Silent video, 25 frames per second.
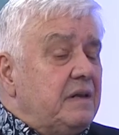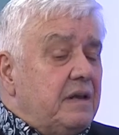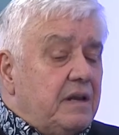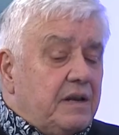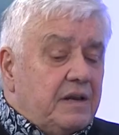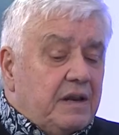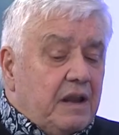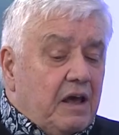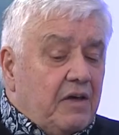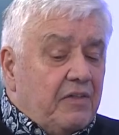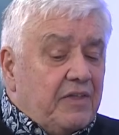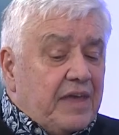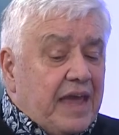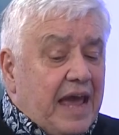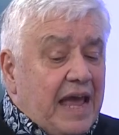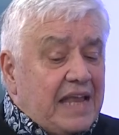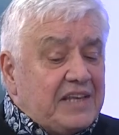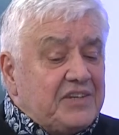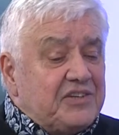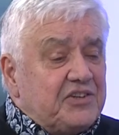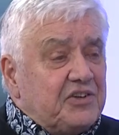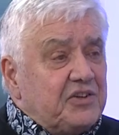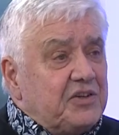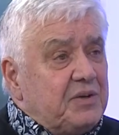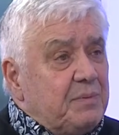Now, the
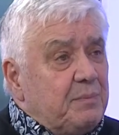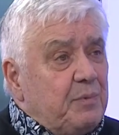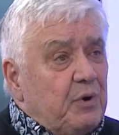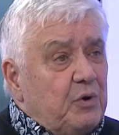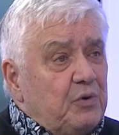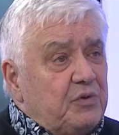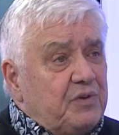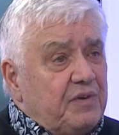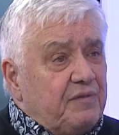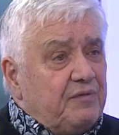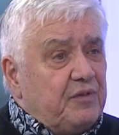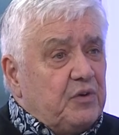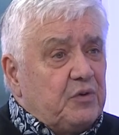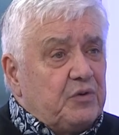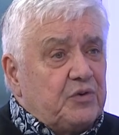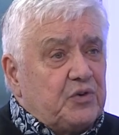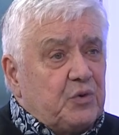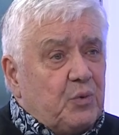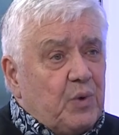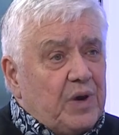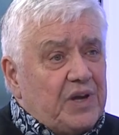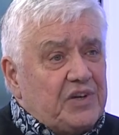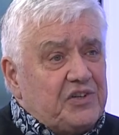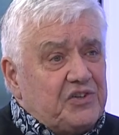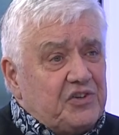answer to both of those
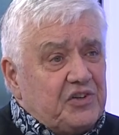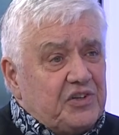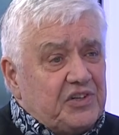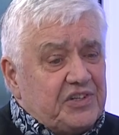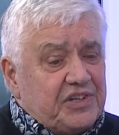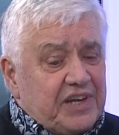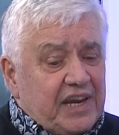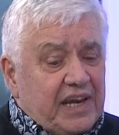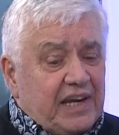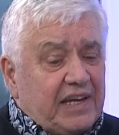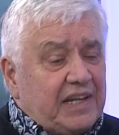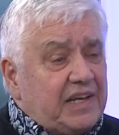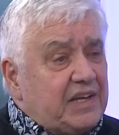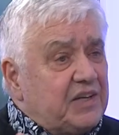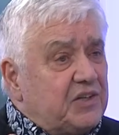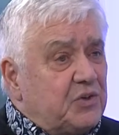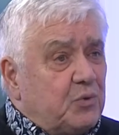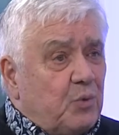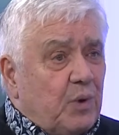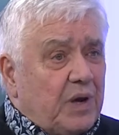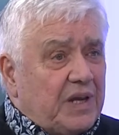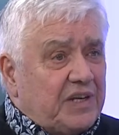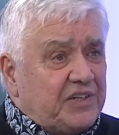questions, Haley, is quite